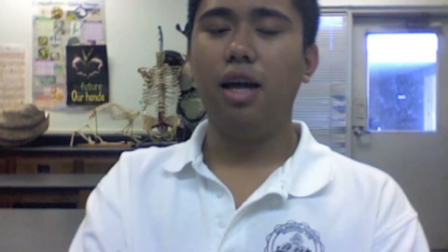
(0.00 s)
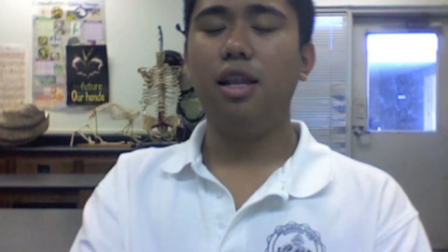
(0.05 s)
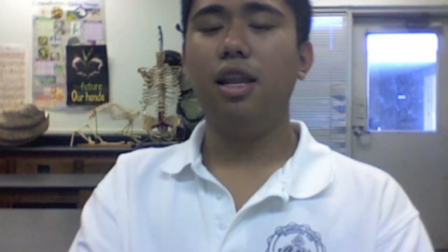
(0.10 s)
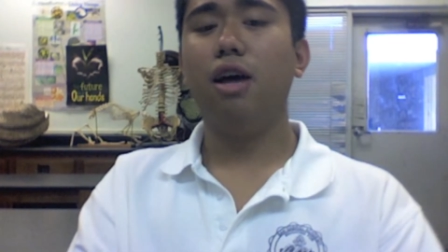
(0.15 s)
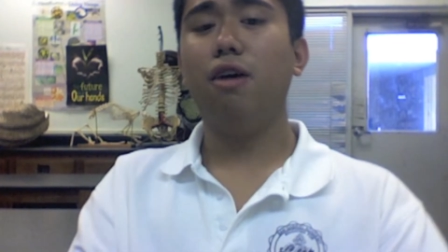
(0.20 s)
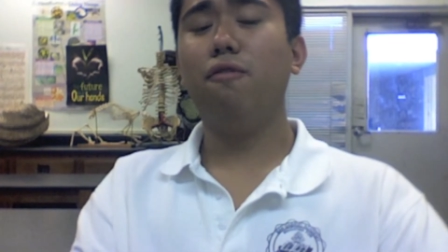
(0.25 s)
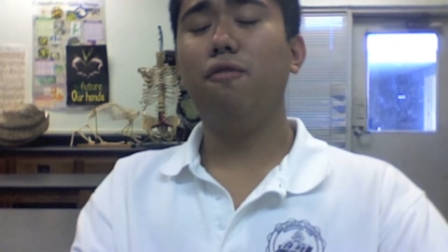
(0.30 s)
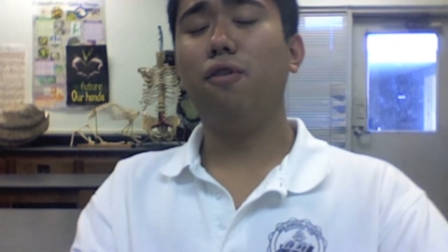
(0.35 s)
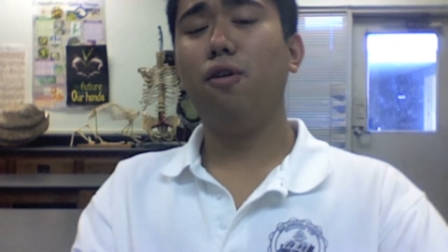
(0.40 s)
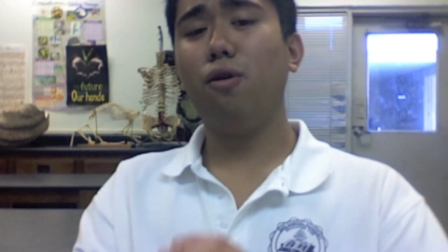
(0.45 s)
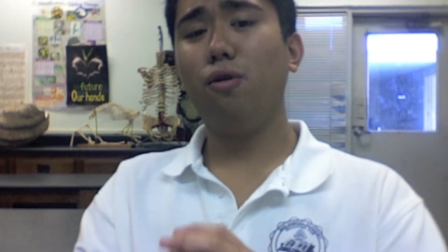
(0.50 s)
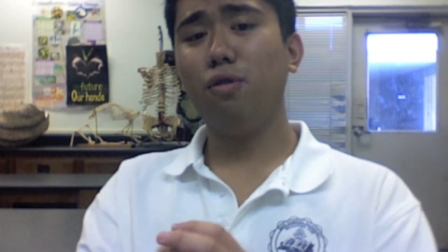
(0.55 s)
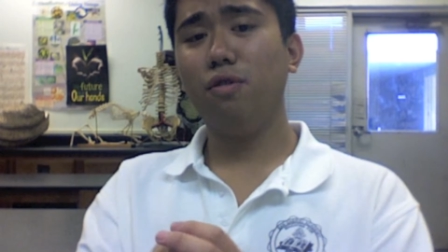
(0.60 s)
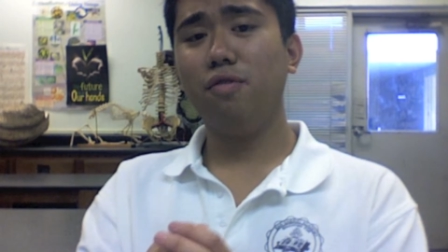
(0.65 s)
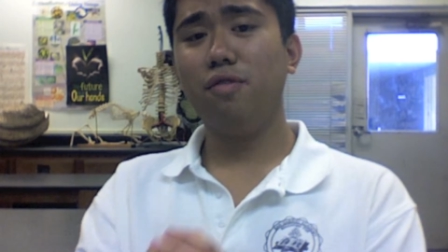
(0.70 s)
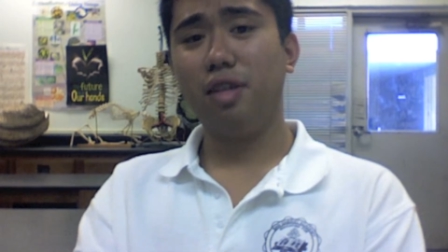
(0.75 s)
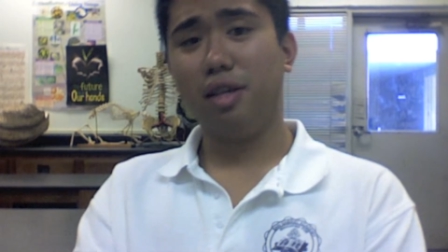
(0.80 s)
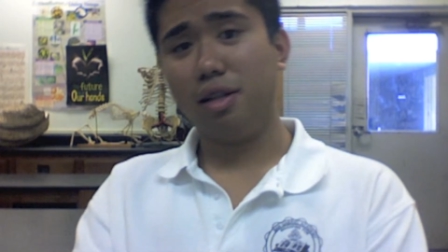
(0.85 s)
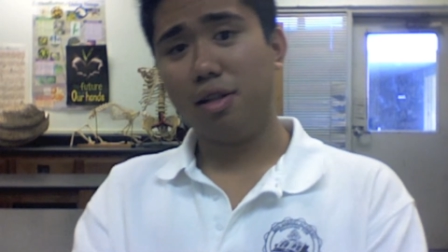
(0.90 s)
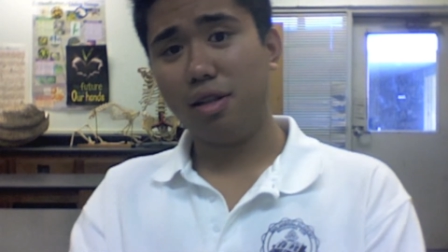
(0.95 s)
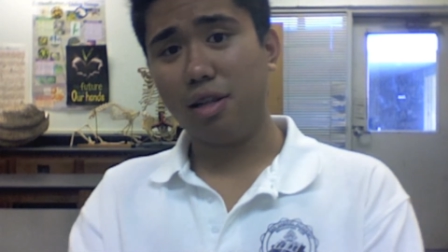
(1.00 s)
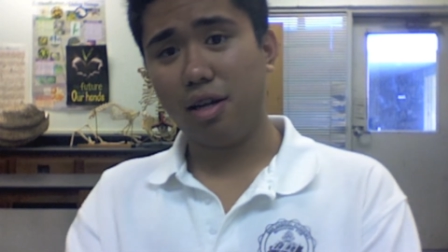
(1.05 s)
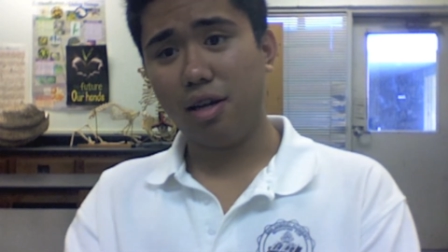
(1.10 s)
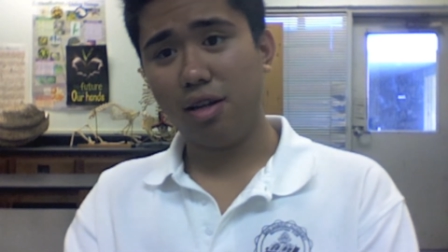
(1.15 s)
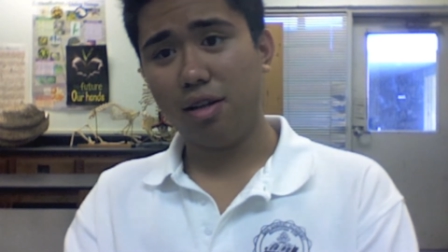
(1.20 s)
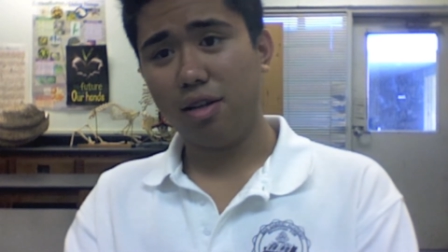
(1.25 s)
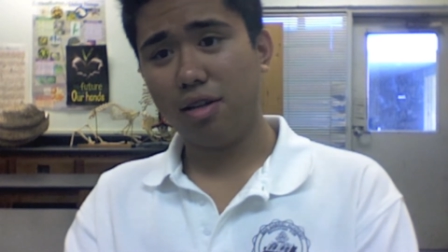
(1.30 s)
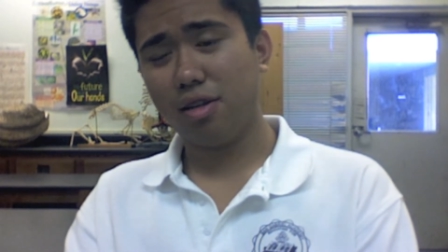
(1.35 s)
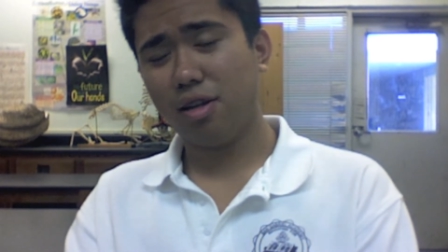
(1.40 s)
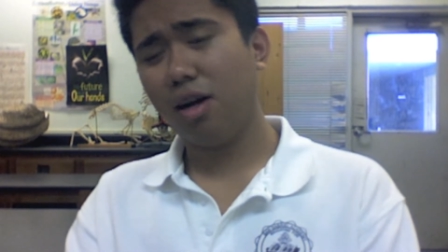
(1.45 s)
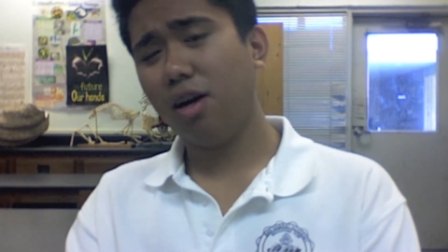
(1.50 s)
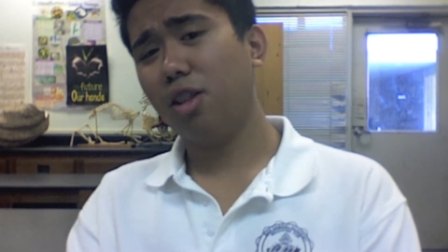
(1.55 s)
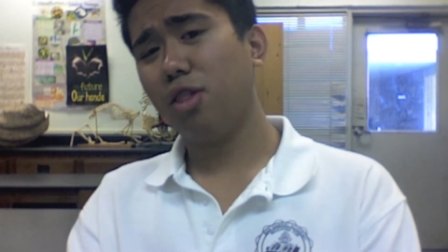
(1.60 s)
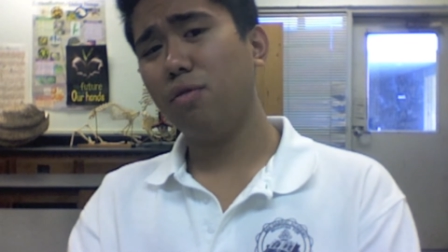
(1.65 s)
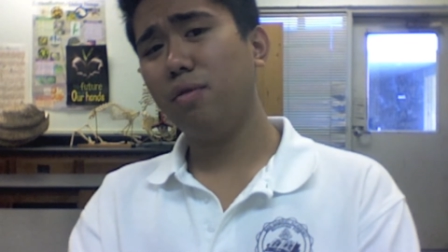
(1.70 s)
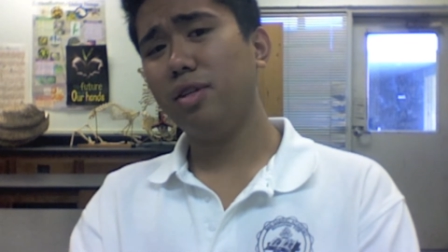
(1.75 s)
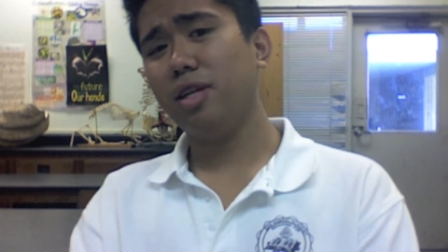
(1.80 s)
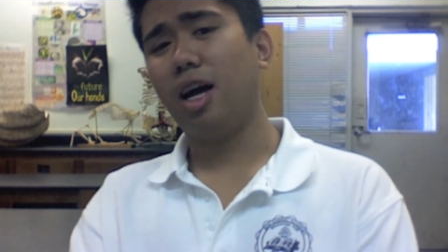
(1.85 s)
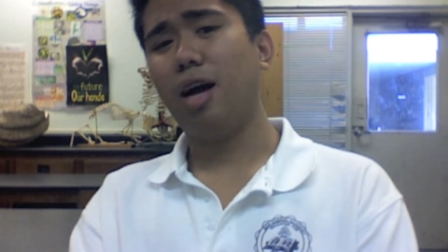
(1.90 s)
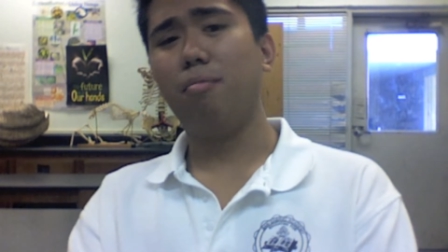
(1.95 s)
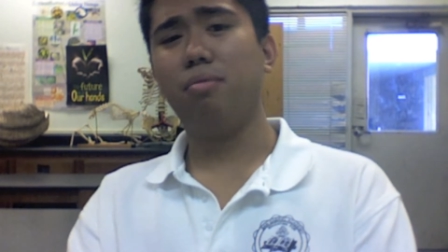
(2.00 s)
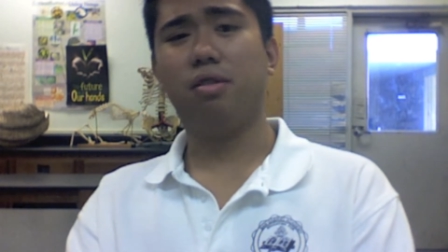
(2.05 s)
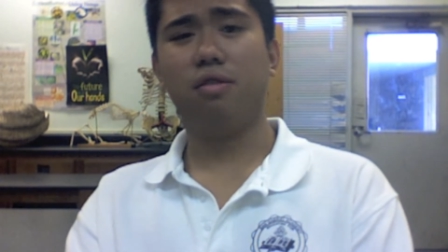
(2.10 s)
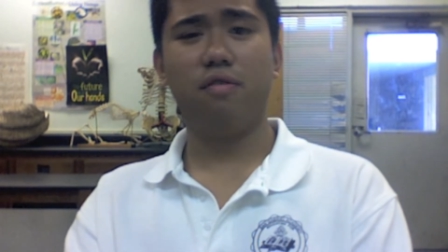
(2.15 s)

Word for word: Now for all of these cells, there are three types of